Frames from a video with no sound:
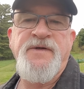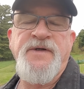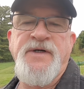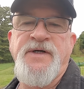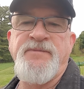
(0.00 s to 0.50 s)

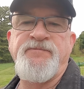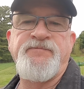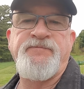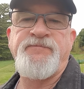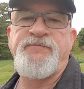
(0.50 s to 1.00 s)
Um,
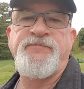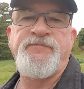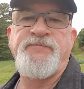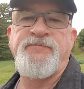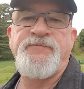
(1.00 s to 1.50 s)

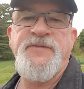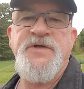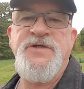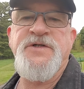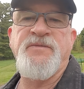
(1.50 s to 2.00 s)

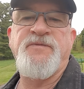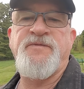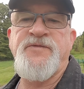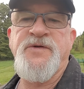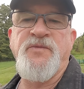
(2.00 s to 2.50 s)
just some,
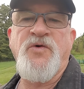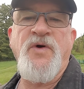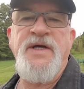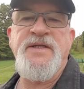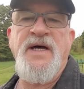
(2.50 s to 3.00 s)
some
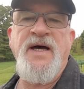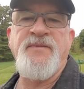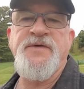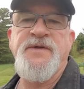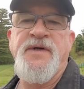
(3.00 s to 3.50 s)
great
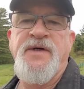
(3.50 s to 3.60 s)
times.